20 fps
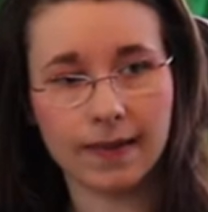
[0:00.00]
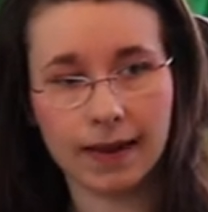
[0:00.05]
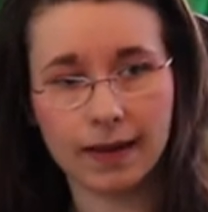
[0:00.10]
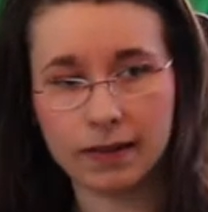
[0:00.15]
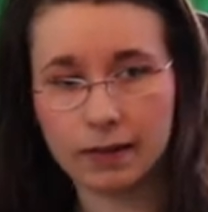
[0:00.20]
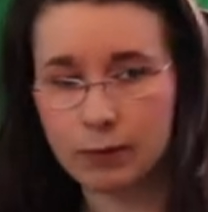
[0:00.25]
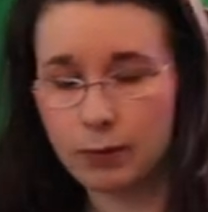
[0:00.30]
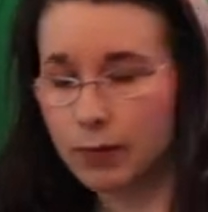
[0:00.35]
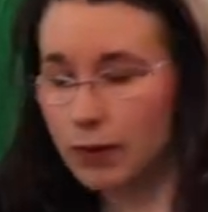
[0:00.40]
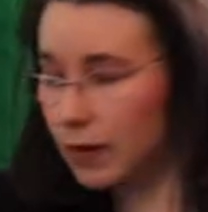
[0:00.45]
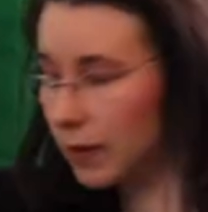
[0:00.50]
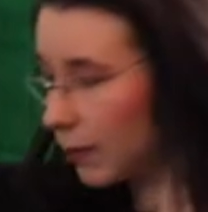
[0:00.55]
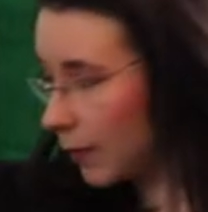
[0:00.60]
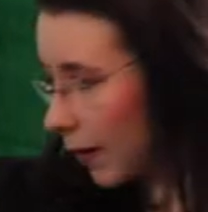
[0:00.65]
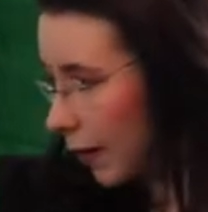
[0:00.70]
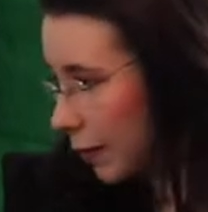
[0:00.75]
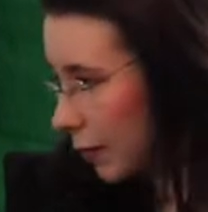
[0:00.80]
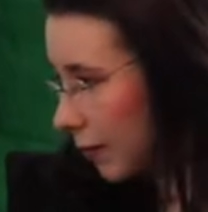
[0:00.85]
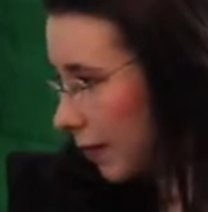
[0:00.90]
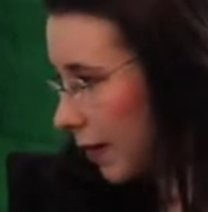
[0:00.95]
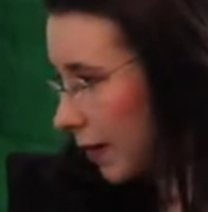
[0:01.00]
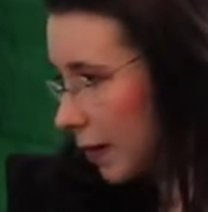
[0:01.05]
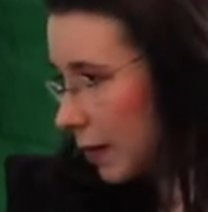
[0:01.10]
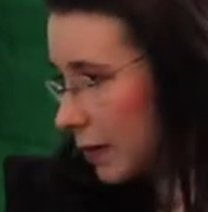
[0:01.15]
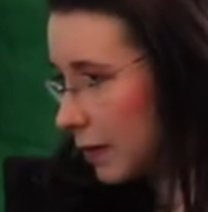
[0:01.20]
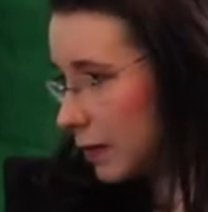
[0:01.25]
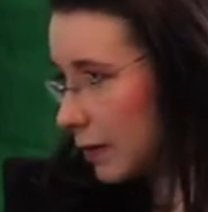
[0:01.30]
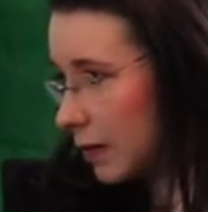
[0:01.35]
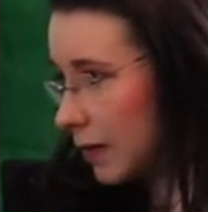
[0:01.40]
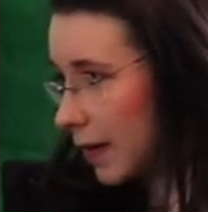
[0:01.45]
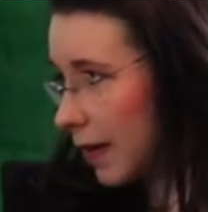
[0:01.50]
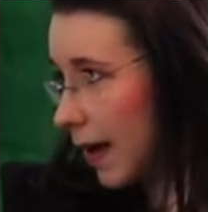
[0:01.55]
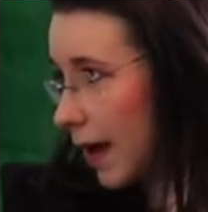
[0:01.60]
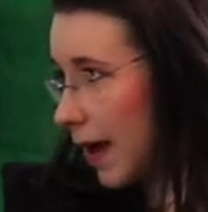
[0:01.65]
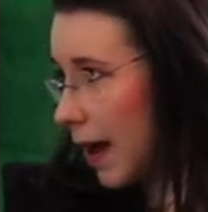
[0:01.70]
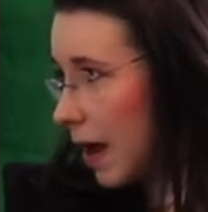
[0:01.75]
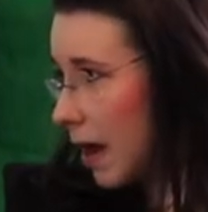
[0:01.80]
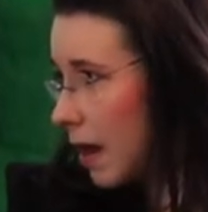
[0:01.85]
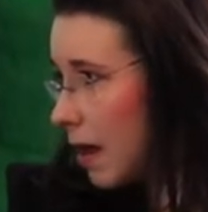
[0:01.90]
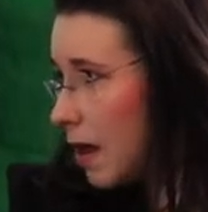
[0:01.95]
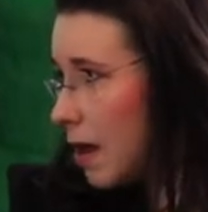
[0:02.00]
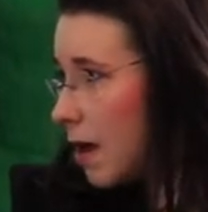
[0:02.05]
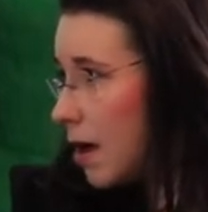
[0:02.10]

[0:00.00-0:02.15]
that would be the best way to do that.